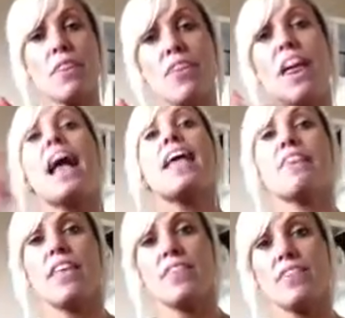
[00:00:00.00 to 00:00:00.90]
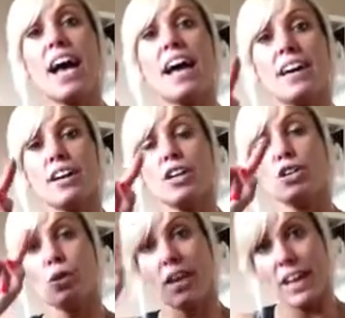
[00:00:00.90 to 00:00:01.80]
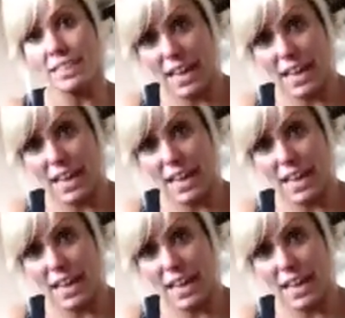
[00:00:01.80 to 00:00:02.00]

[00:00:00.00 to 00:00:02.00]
then you get that